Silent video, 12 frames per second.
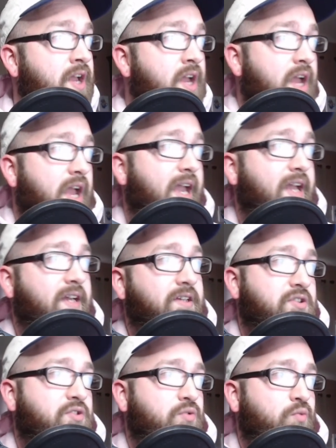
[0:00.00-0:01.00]
And
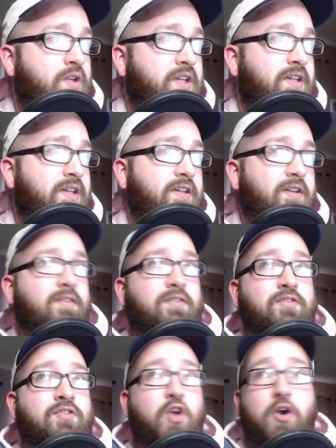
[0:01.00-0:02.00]
we
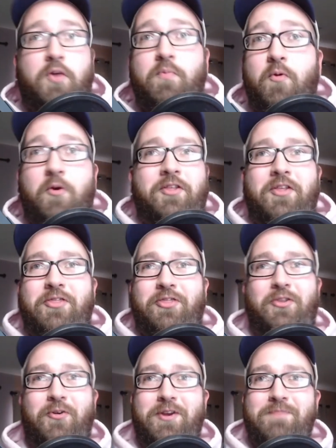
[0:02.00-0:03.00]
took more than
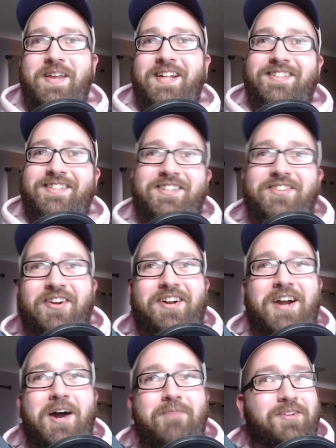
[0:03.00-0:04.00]
3 minutes to do our combo.